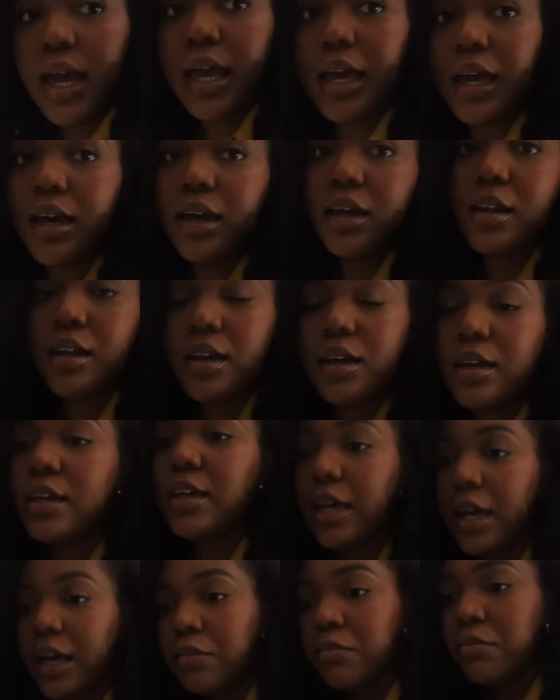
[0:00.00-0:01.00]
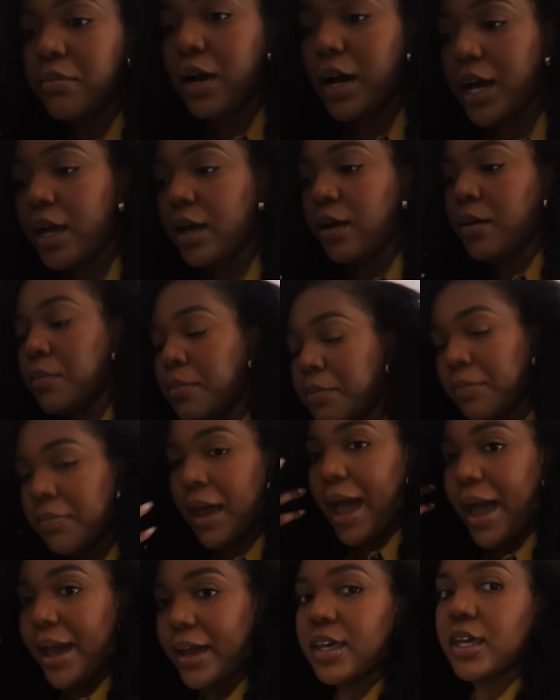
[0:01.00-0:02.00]
and get my
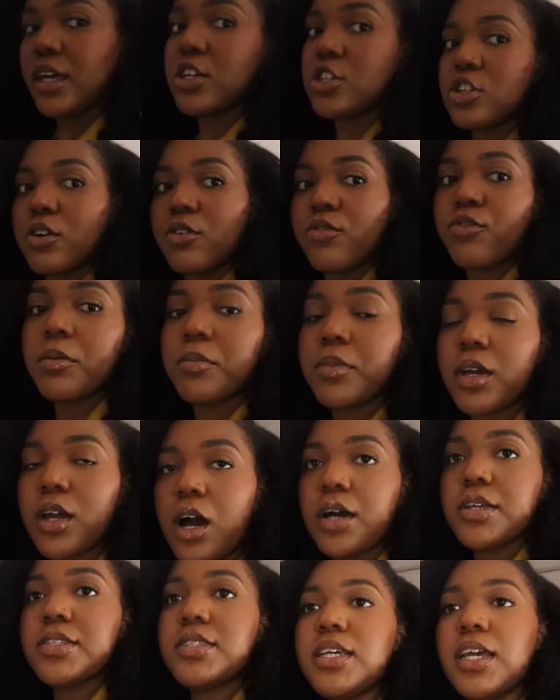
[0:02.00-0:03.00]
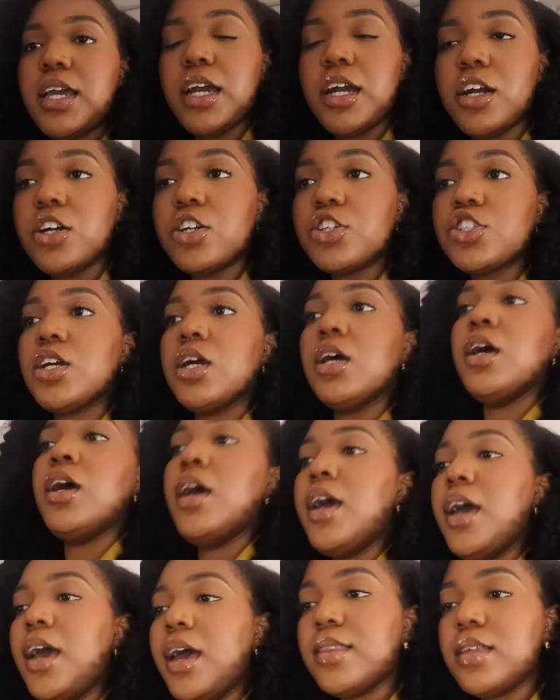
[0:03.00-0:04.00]
package from the concierge,
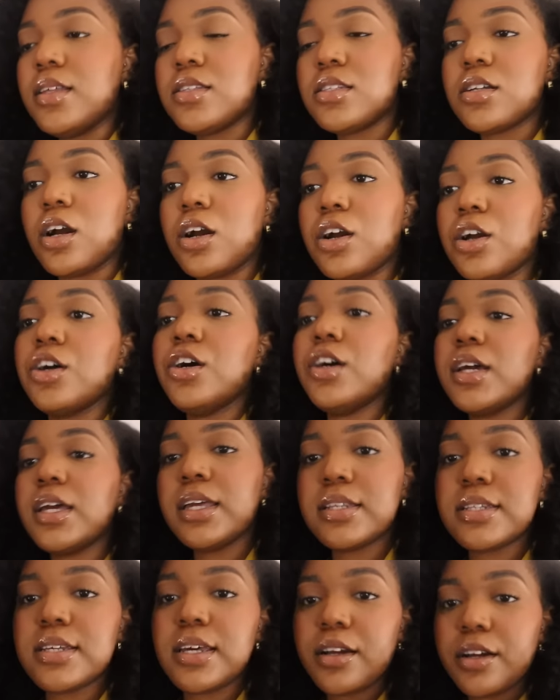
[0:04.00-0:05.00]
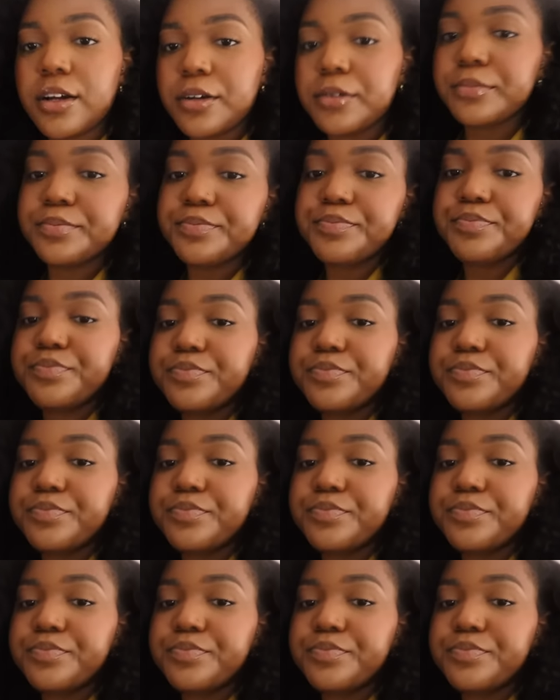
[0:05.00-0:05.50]
and then start cooking dinner.